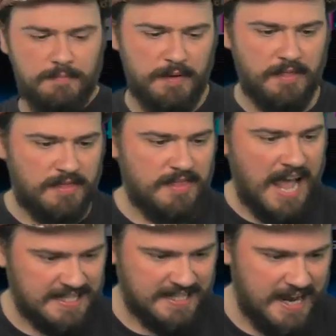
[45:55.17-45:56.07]

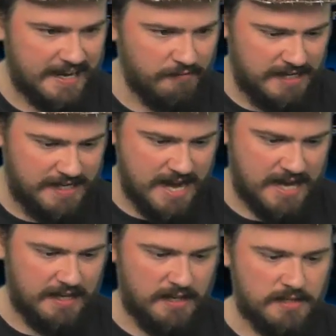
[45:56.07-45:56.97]
Pathetic,
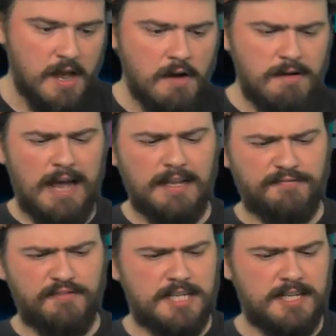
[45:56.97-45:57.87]
ridiculous. Right, let's
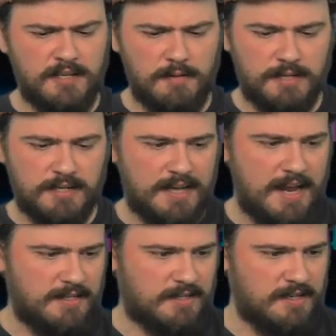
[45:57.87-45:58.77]
finish this up because
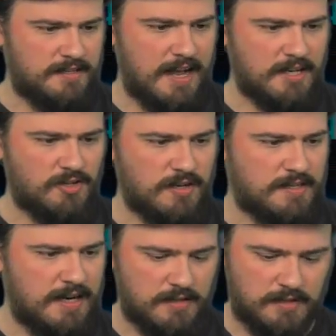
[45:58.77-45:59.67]
Aiden's going to start
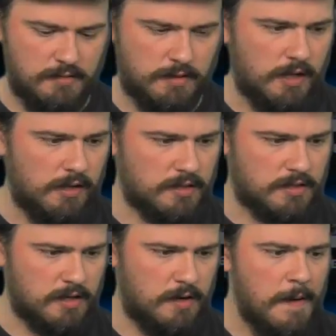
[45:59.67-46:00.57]
stressing out soon. We've got a lot
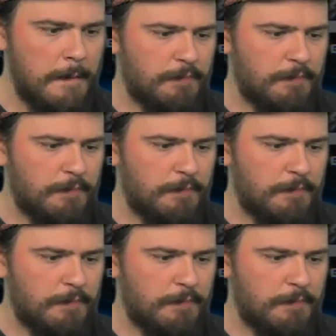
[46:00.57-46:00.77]
to do.